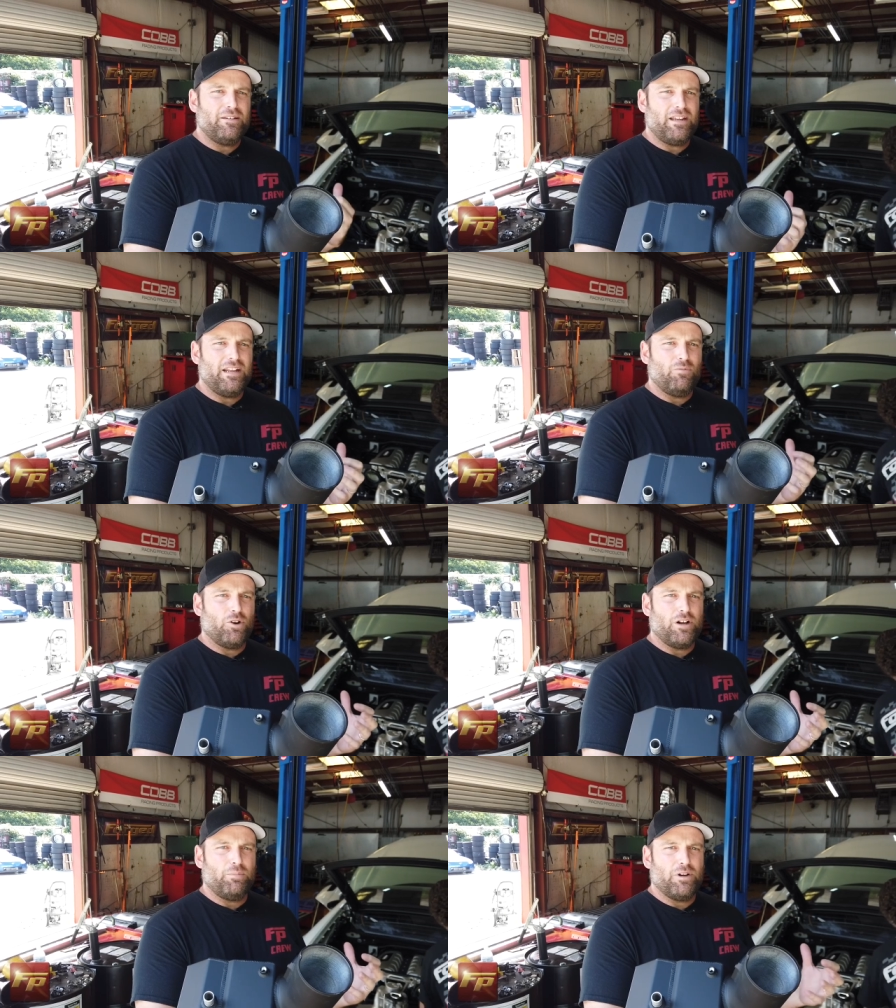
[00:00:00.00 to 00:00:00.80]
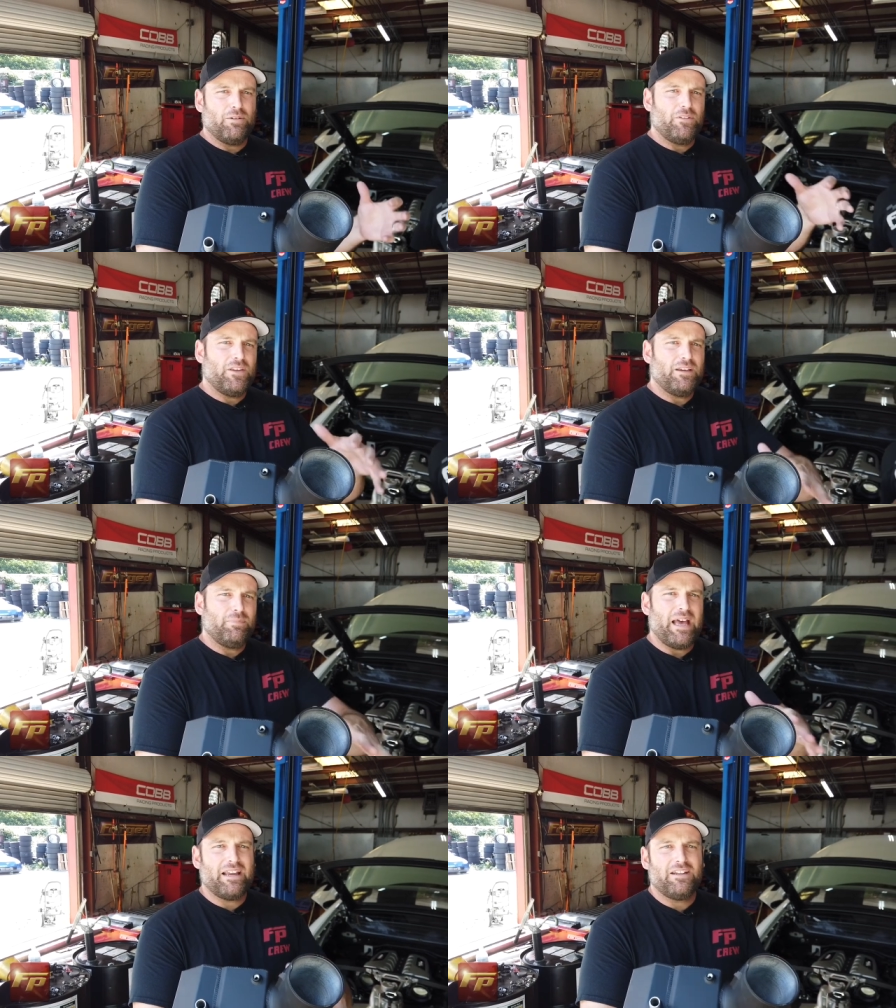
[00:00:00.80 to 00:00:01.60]
and then we're gonna put everything
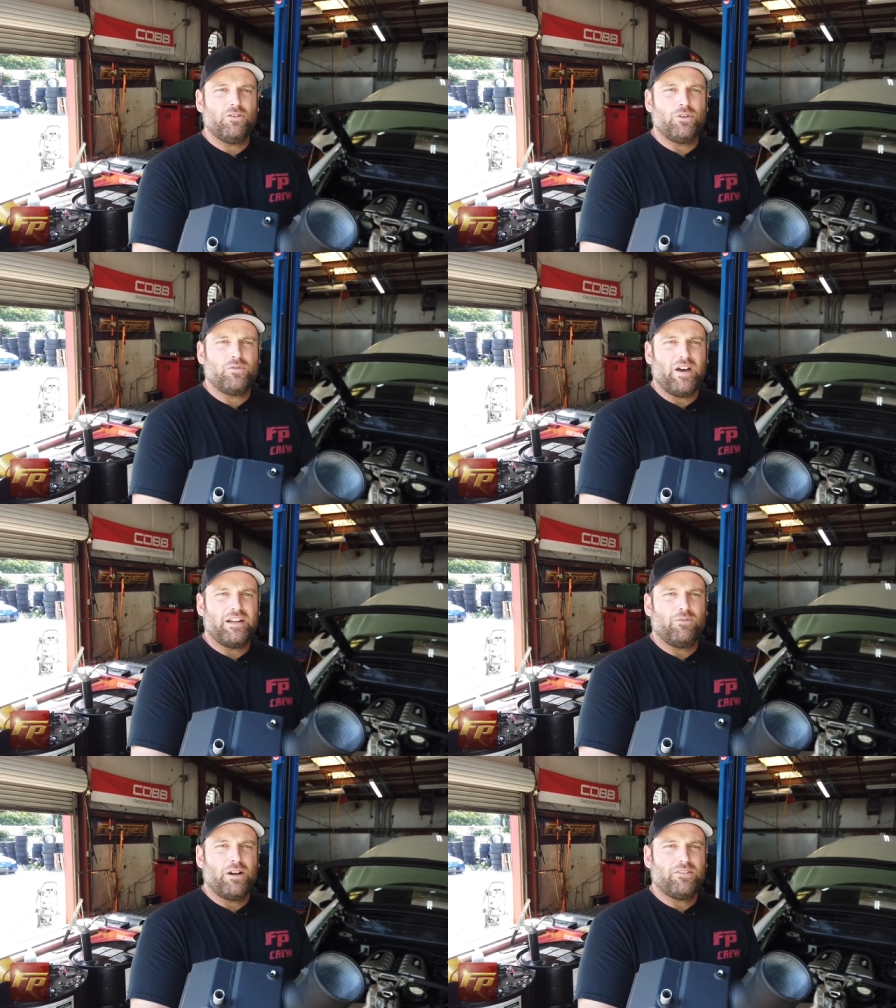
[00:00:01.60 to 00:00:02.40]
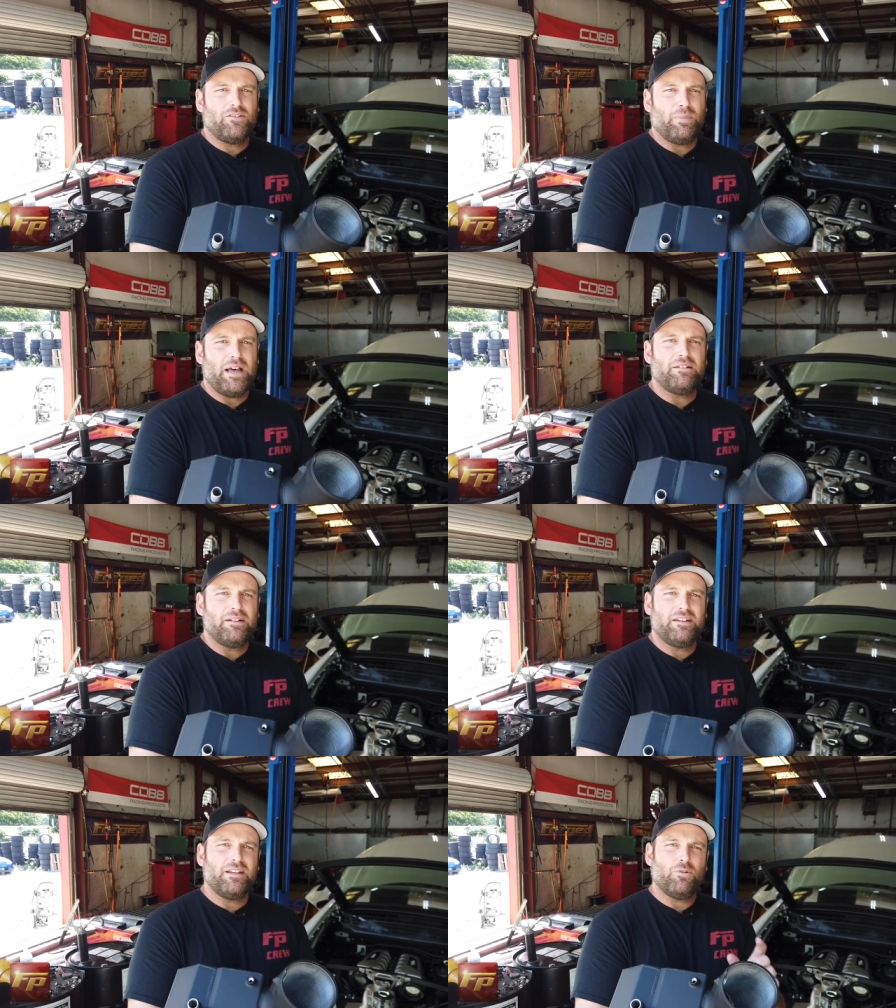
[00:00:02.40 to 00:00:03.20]
back into its fining resting spot,
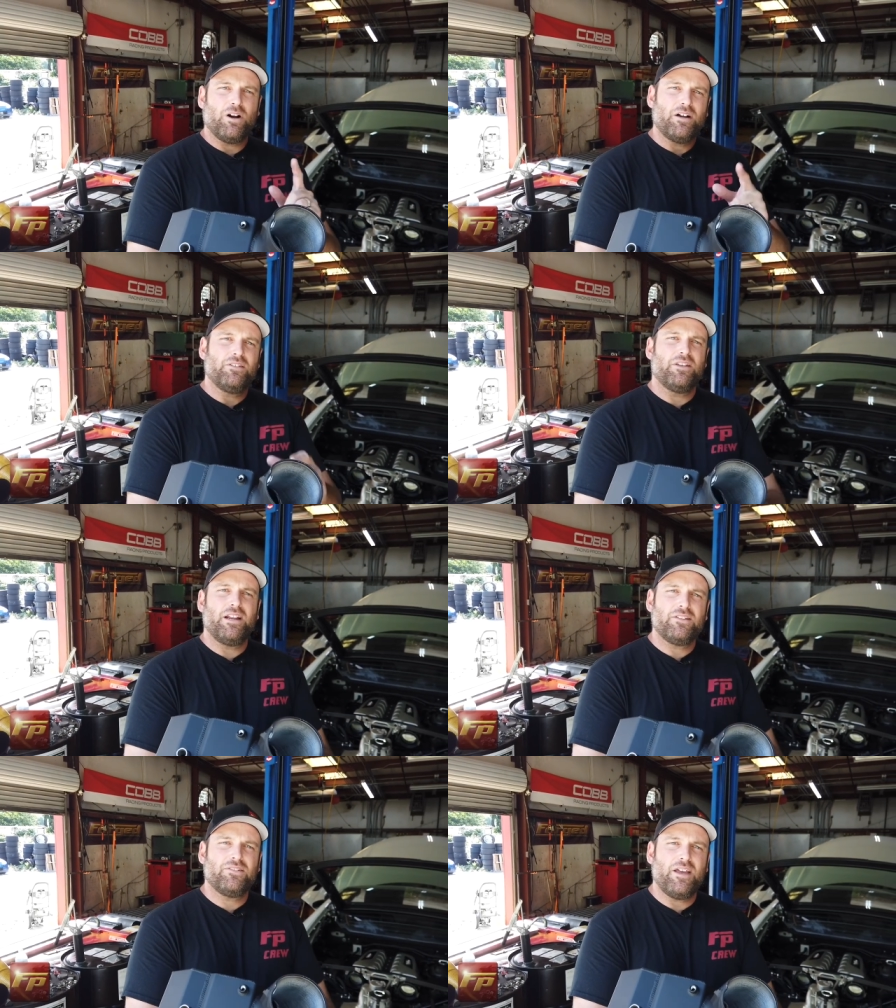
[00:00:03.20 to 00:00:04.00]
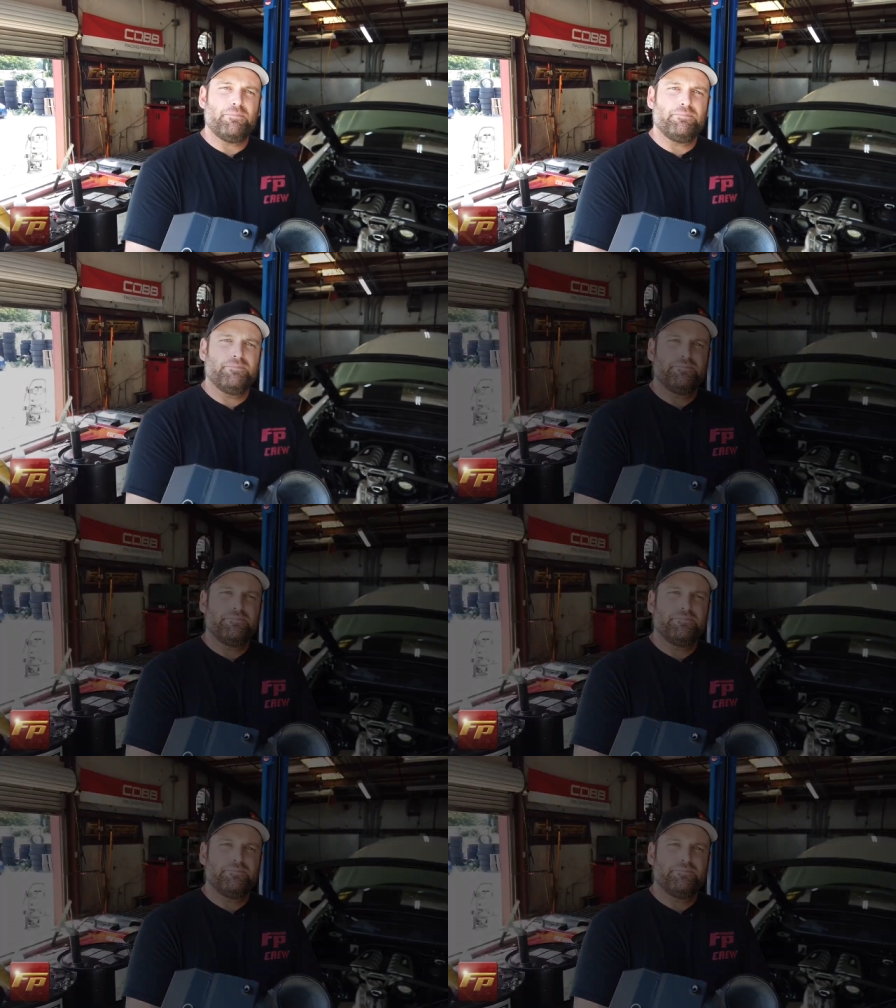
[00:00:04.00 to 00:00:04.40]
and then we're on to the next step.